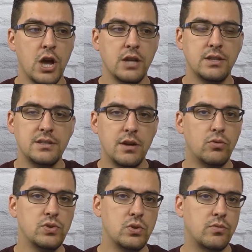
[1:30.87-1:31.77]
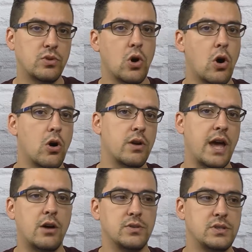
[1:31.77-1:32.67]
to several sort of guard
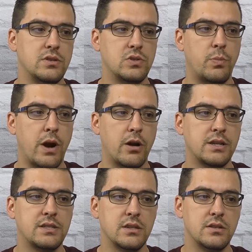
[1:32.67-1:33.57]
houses or barracks,